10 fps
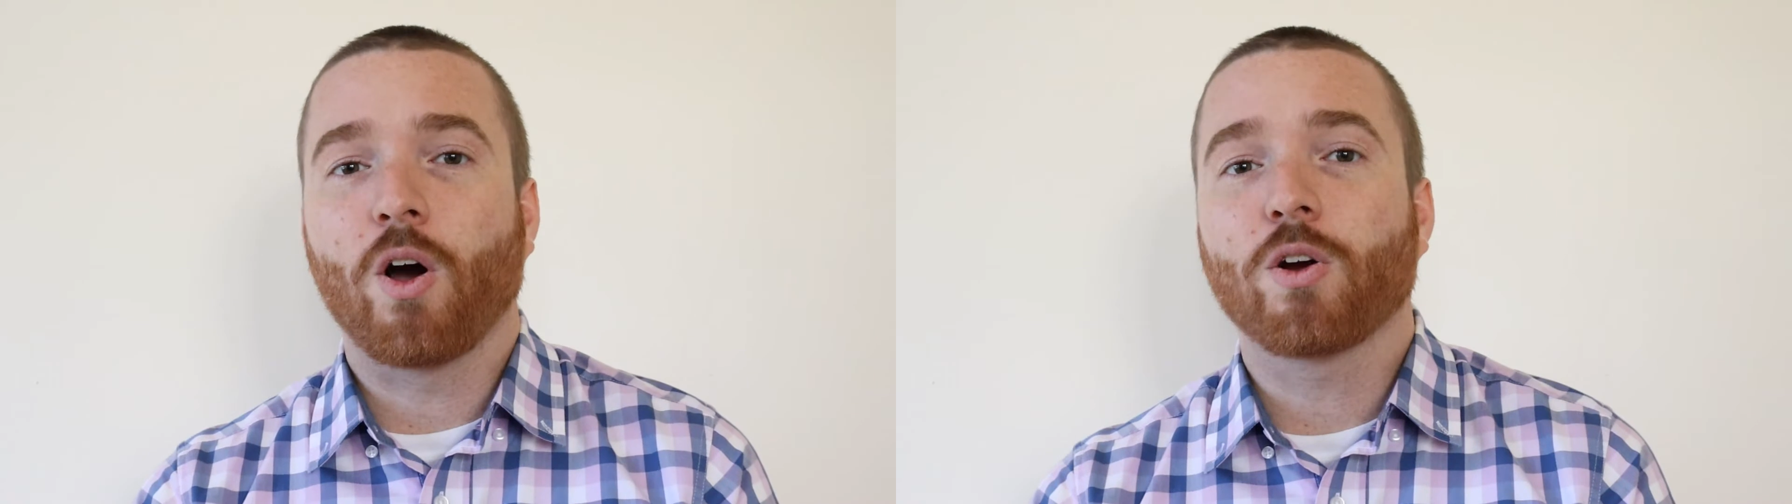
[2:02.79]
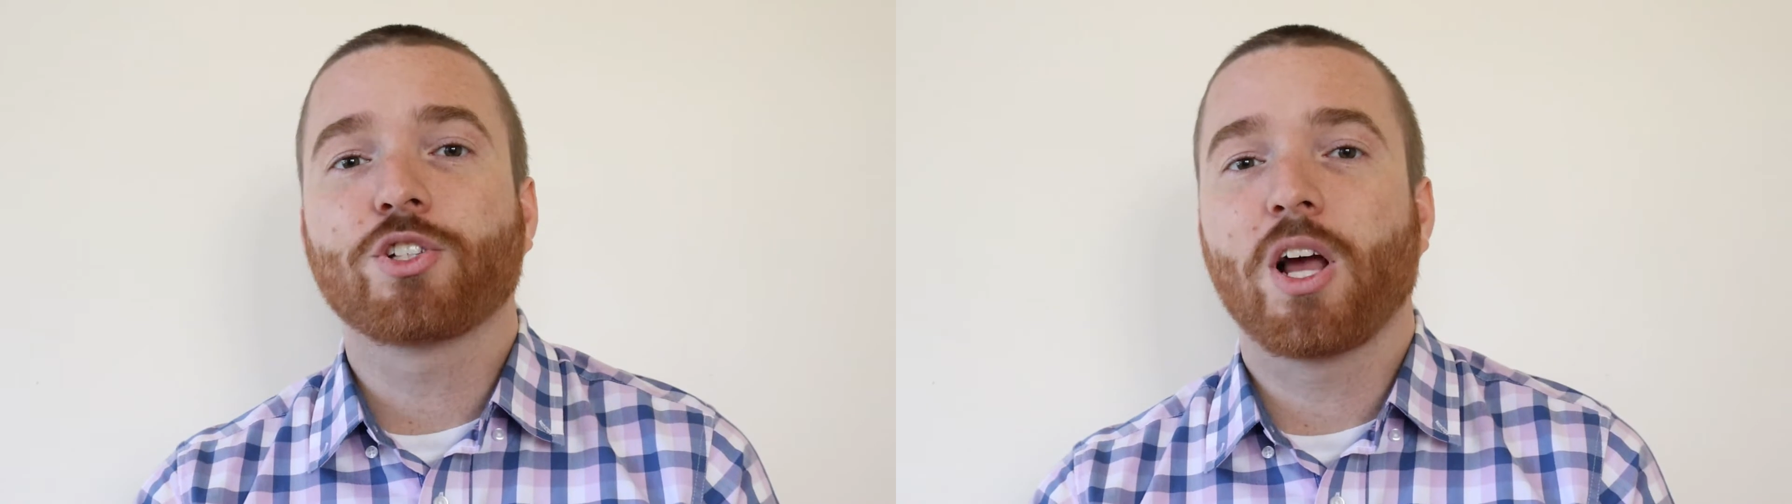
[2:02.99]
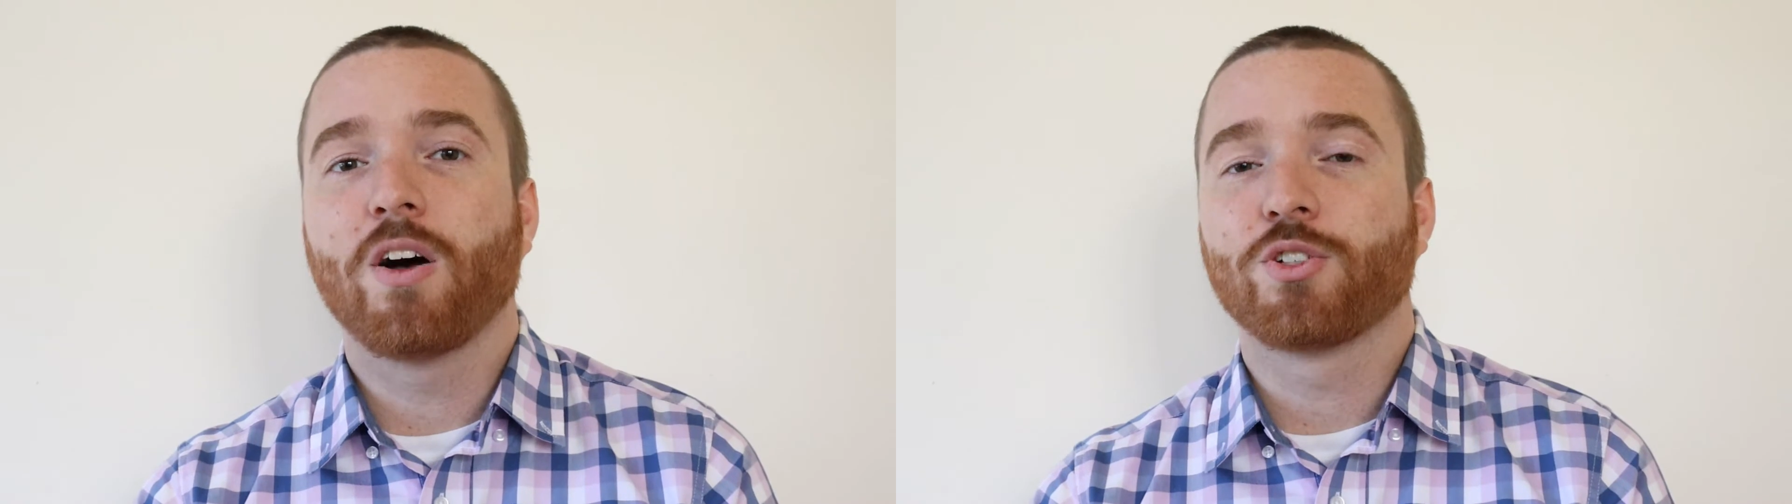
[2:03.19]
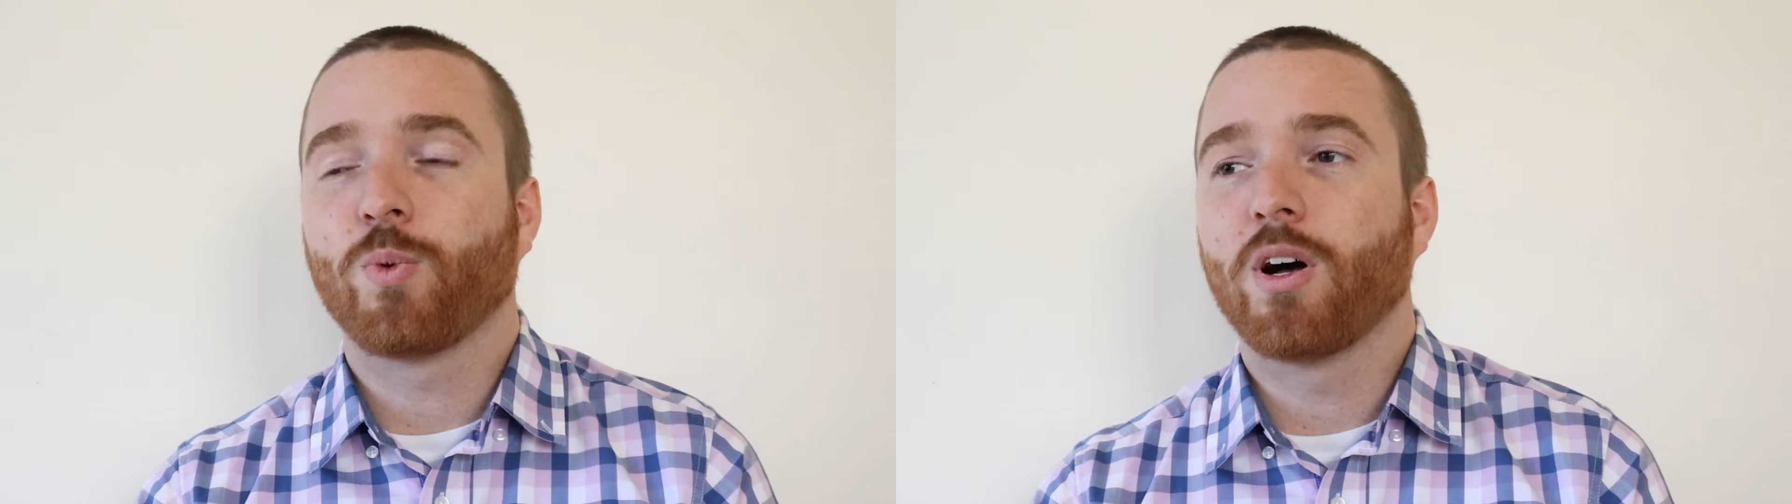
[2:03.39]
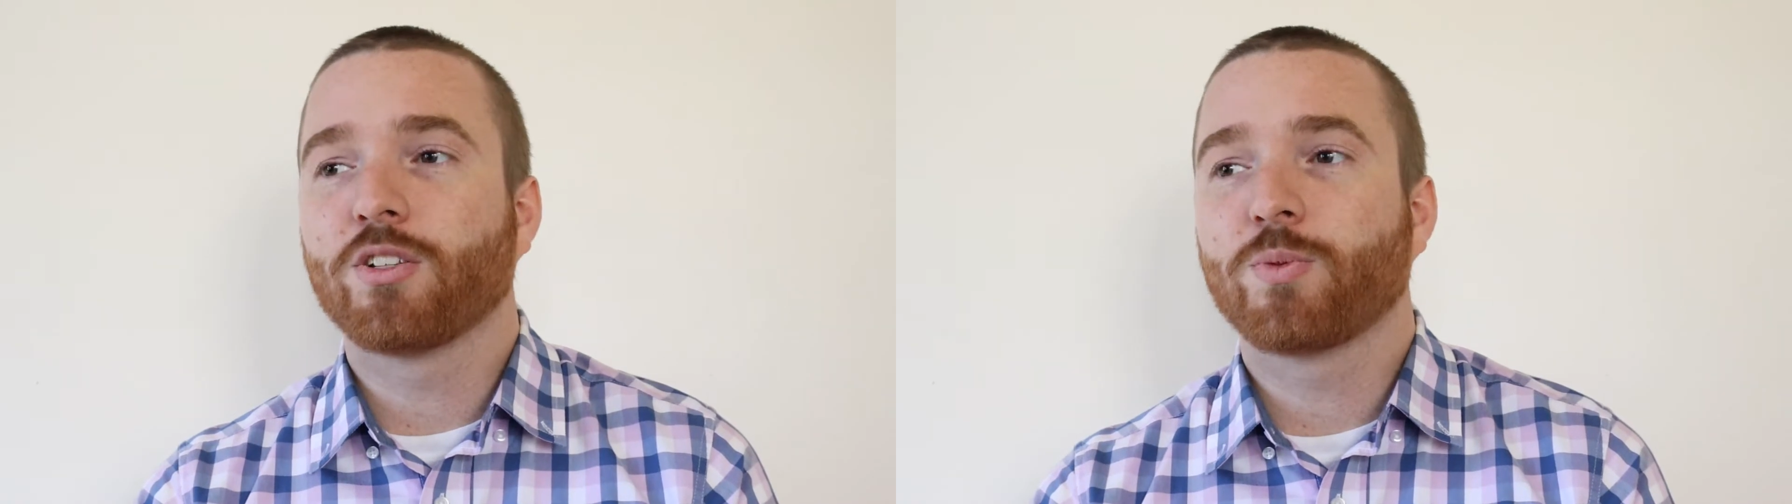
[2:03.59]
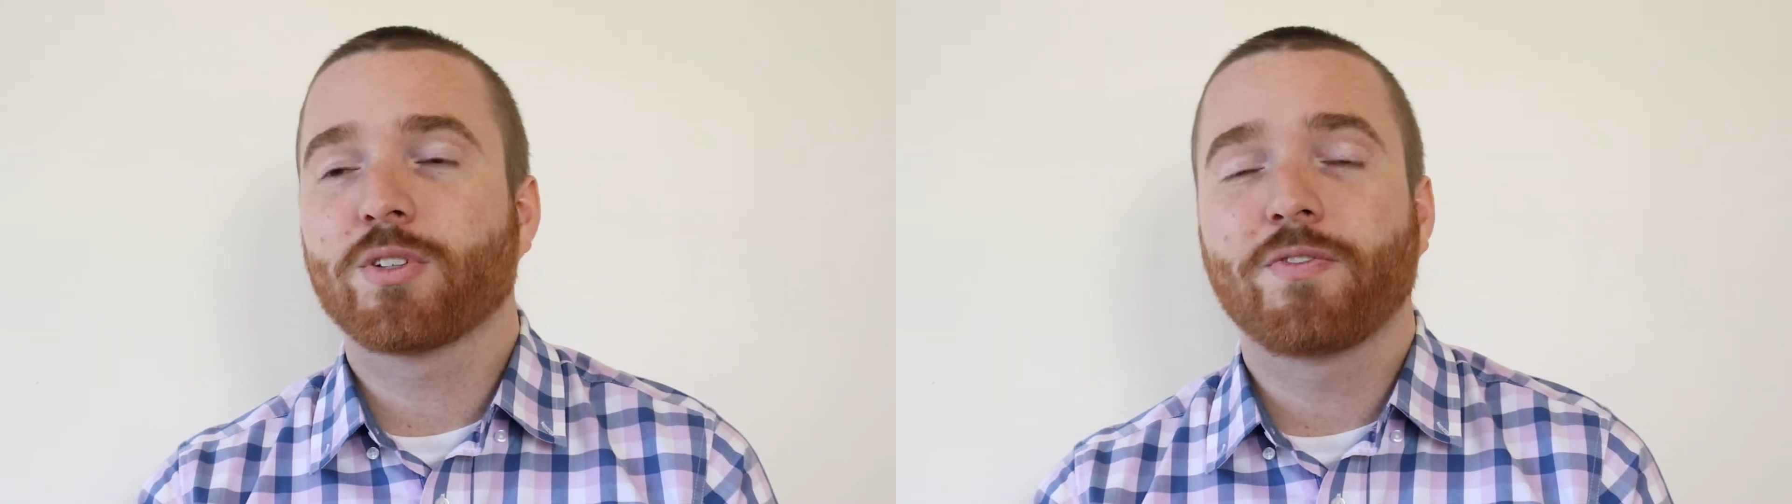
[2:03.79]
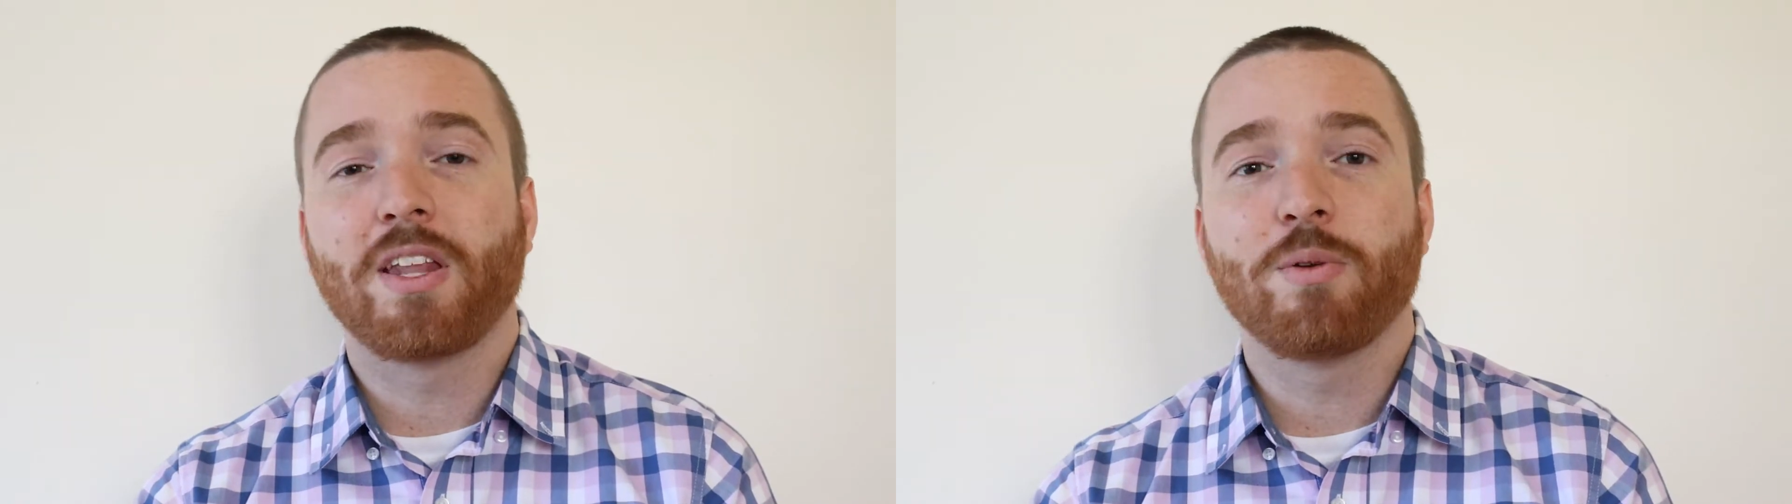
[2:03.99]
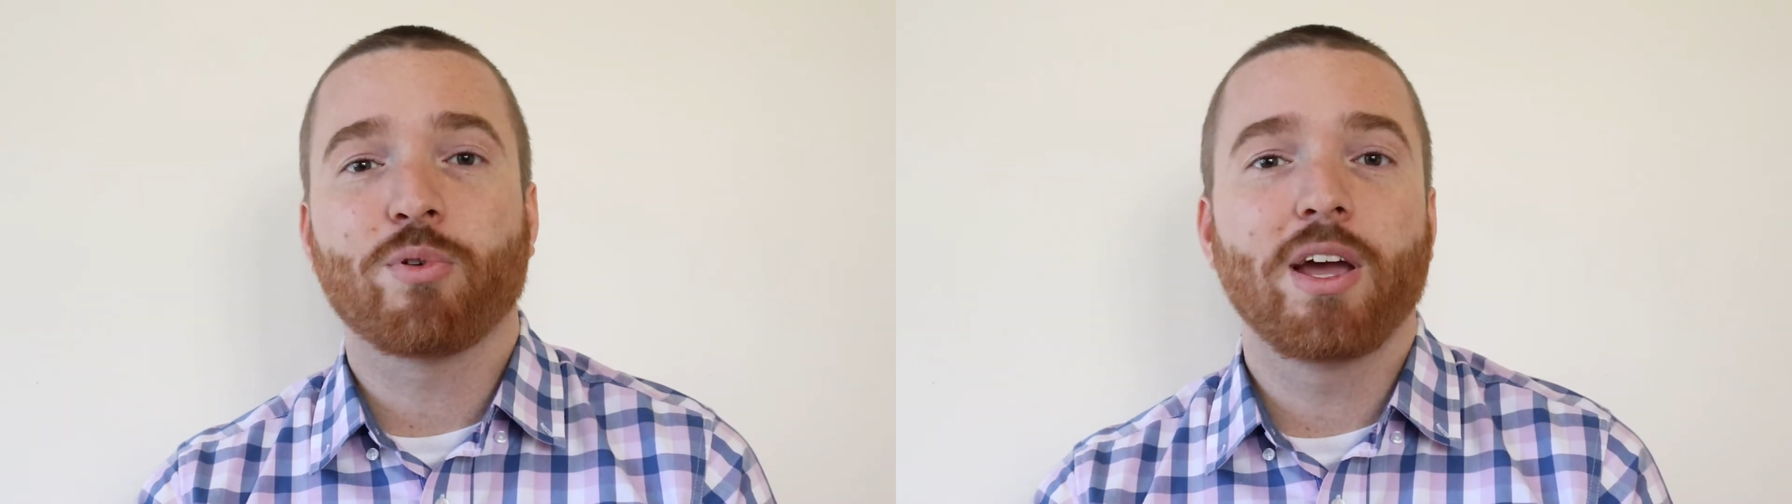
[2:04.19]
our challenge was a
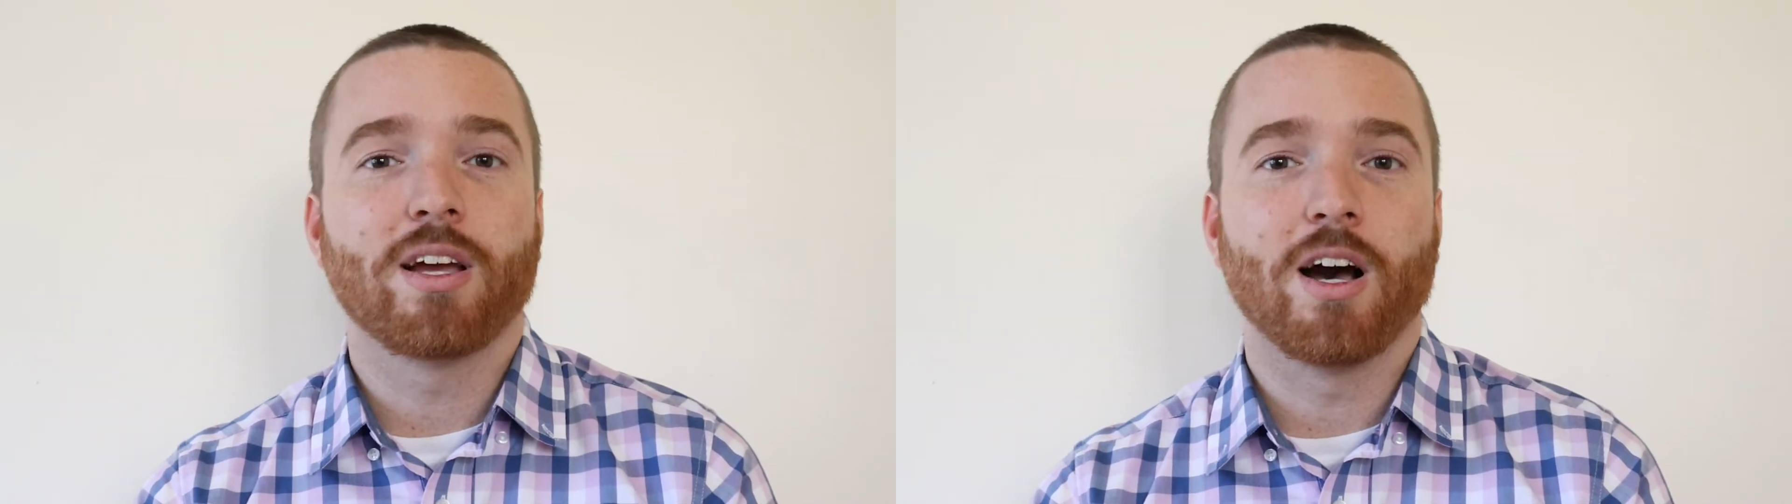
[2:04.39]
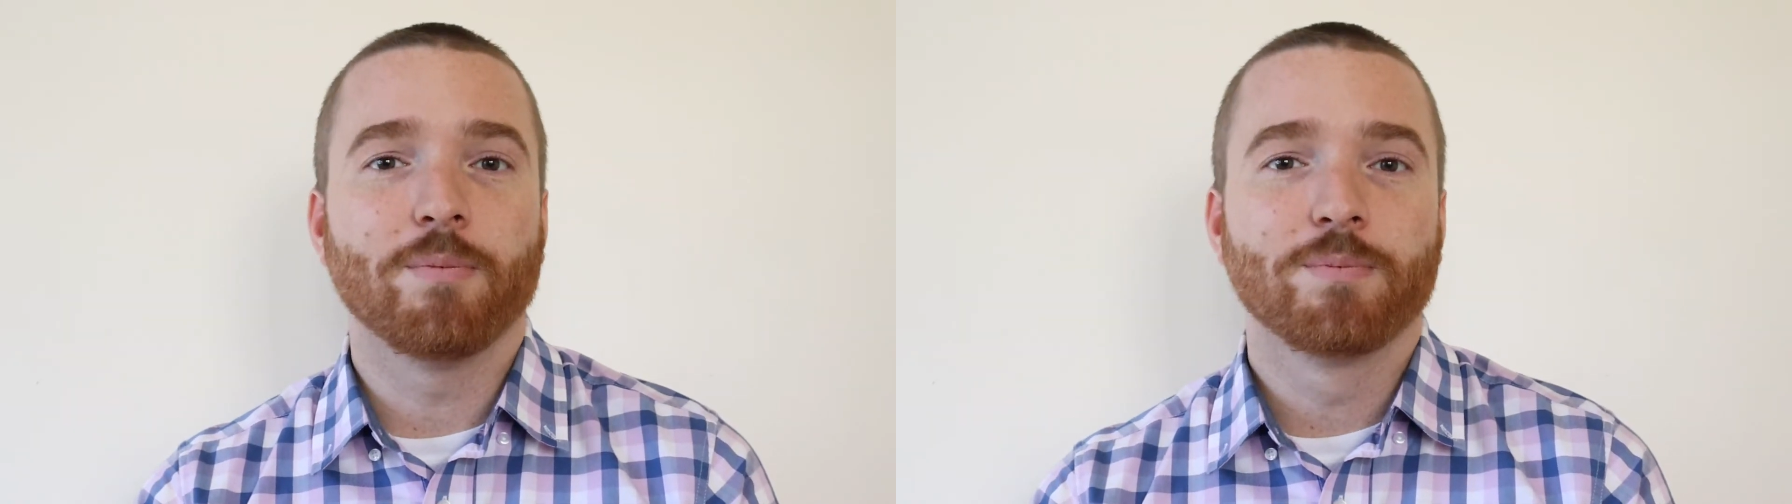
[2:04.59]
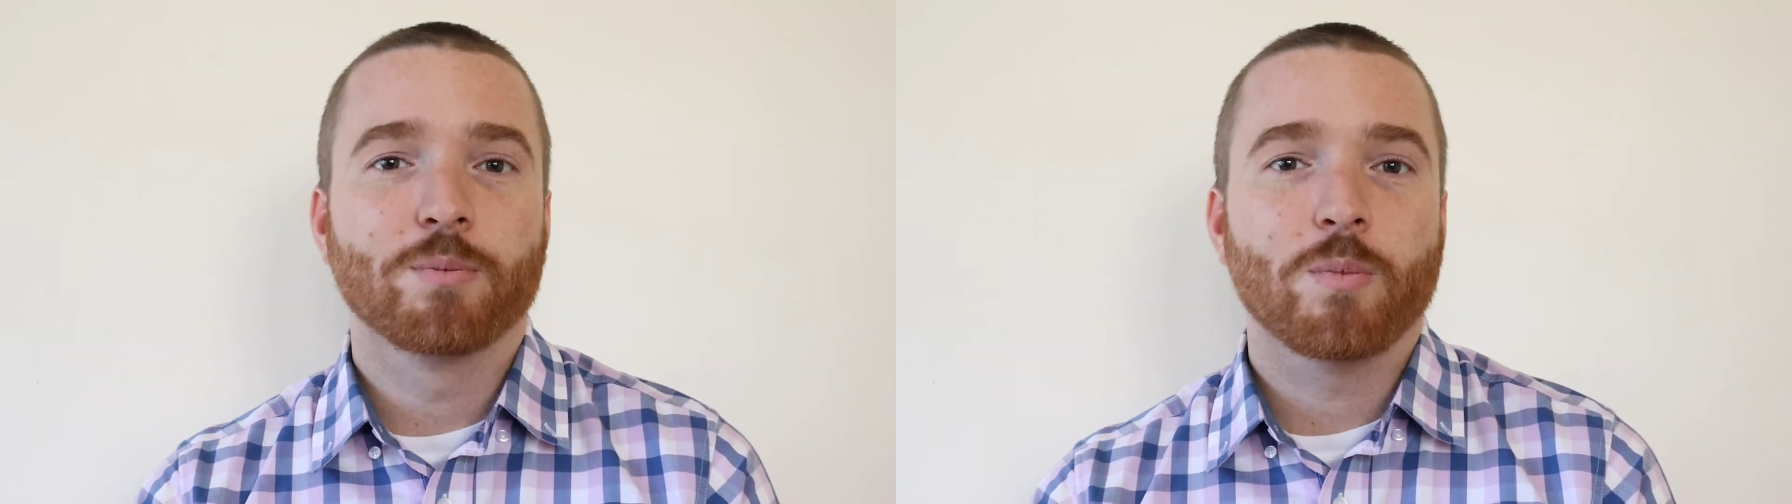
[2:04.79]
family breakup.